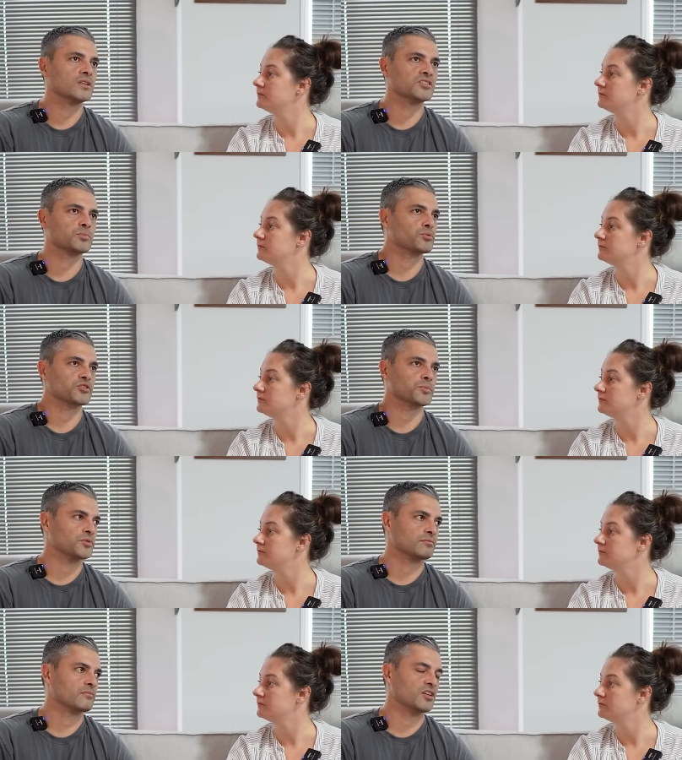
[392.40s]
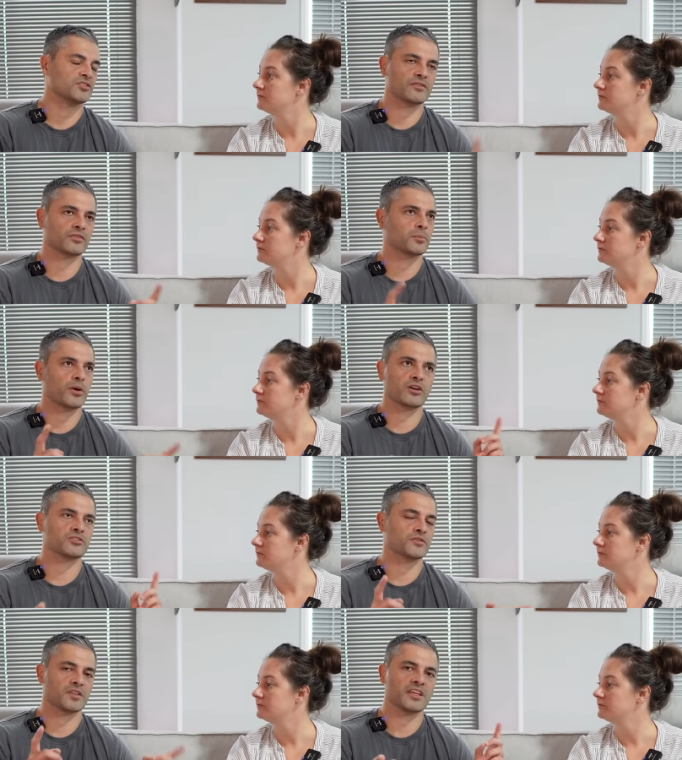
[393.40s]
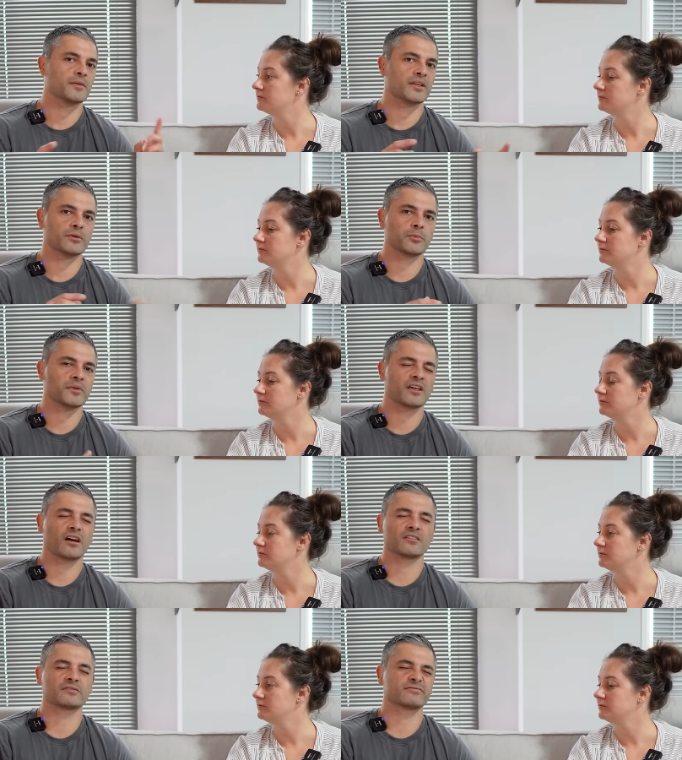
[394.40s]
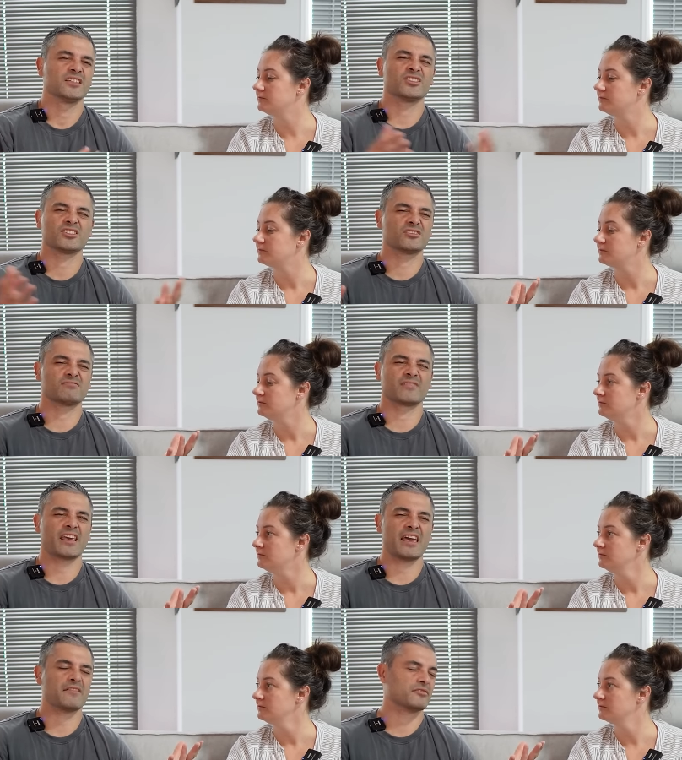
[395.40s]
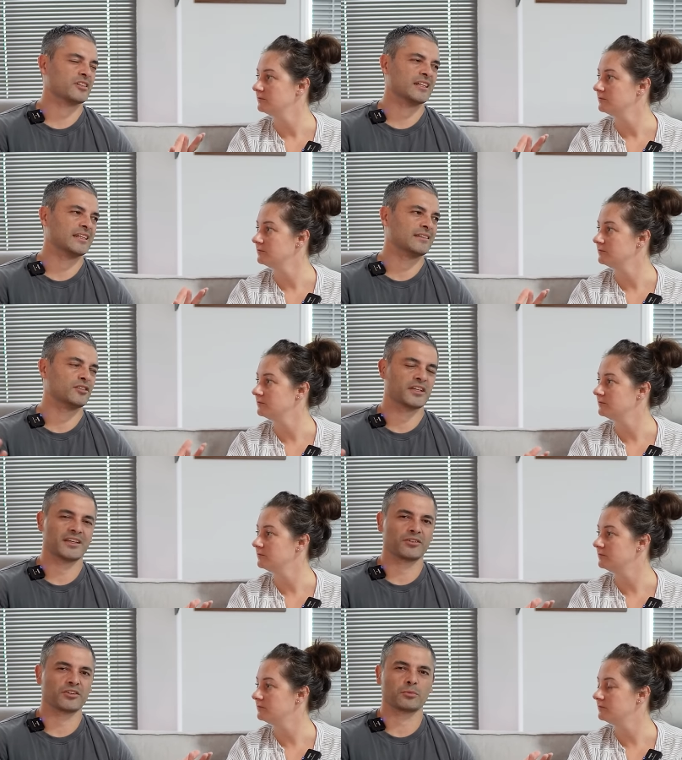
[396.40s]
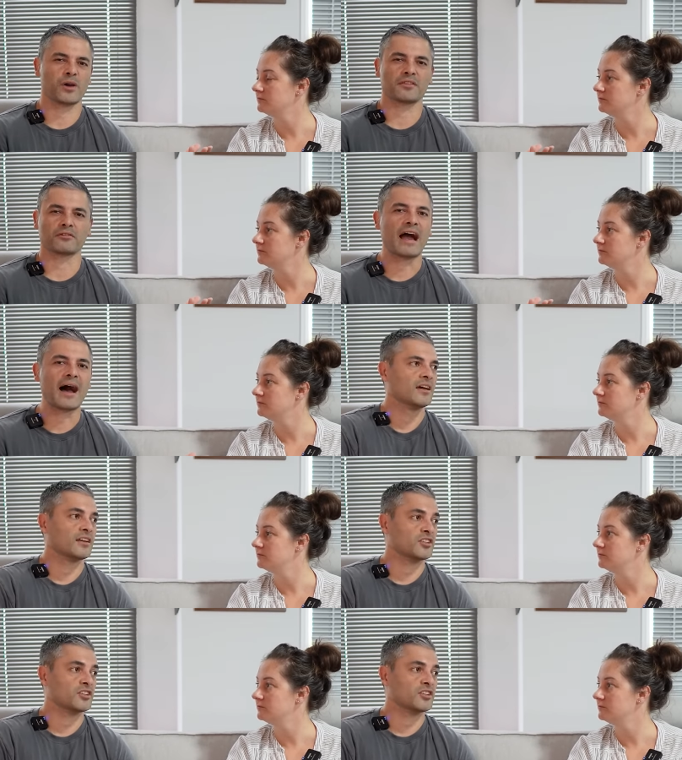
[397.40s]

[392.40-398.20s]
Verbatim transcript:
Speaker 1: is Brisbane at different parts of the year, but it would be kind of just carefree looking on a weather app. And